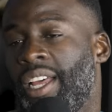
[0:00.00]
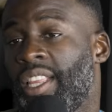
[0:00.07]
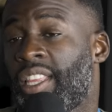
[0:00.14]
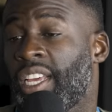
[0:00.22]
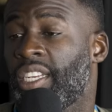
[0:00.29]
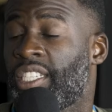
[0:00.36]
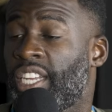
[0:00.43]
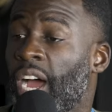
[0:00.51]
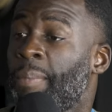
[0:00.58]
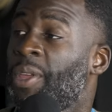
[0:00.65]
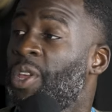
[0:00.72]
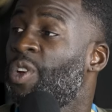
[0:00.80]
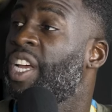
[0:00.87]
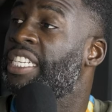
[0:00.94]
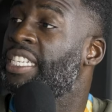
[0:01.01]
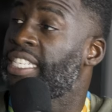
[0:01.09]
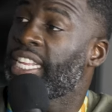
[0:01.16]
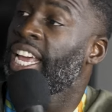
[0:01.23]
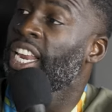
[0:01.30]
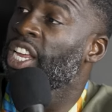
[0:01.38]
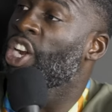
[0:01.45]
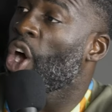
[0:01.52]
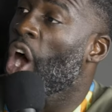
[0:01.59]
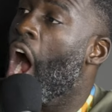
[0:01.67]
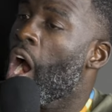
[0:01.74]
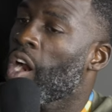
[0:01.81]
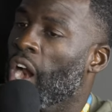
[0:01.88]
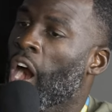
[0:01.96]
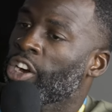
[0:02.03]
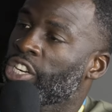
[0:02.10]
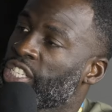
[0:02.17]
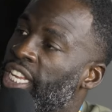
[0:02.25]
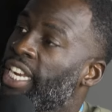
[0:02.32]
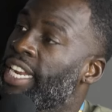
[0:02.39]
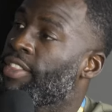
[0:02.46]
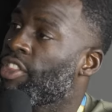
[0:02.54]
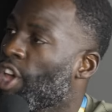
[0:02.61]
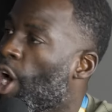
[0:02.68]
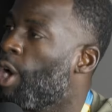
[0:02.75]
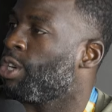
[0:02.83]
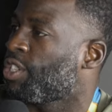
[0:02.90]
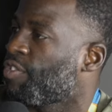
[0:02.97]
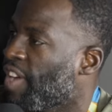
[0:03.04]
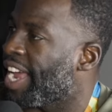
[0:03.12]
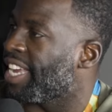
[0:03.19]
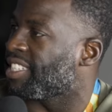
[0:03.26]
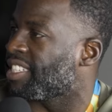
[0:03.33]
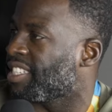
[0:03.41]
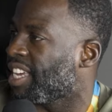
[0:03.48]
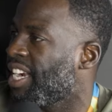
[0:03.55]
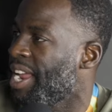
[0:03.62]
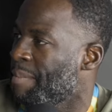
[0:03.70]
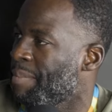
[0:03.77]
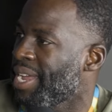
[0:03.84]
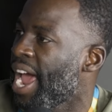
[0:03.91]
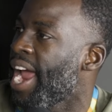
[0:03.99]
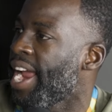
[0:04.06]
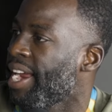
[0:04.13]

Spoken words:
The W is still in the, are still in those phases of the NBA.